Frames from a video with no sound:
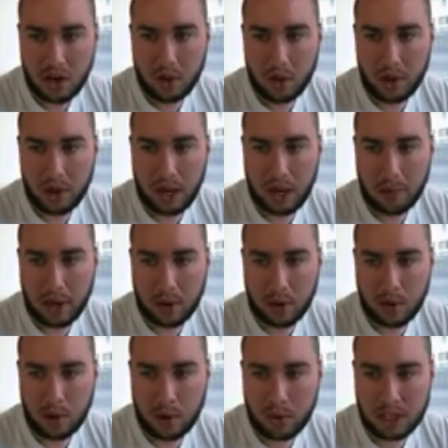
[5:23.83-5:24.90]
We came back
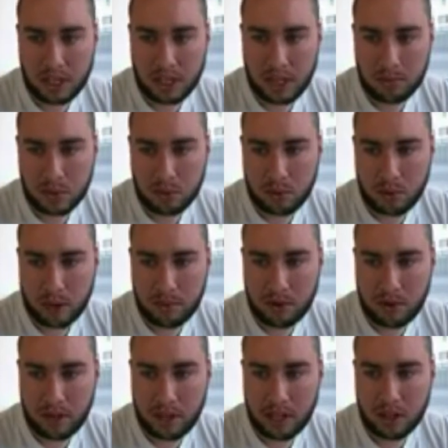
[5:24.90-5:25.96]
one more time, swiped
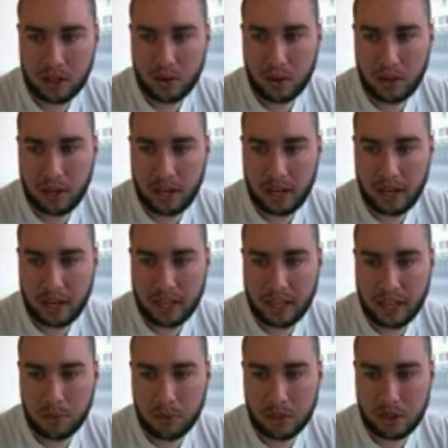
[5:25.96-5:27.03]
through that liquidity, and
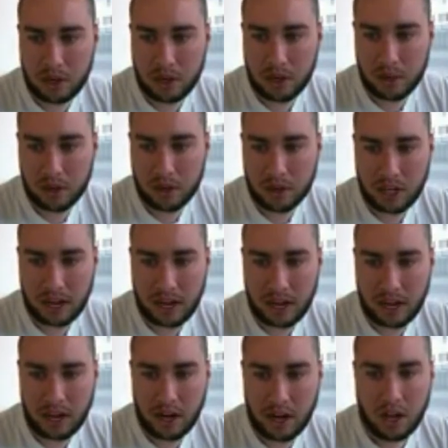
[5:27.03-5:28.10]
then we started pushing
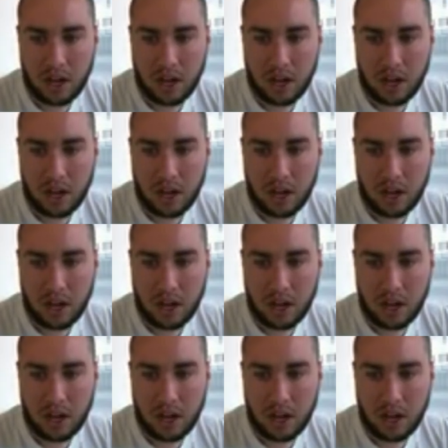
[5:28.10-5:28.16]
higher.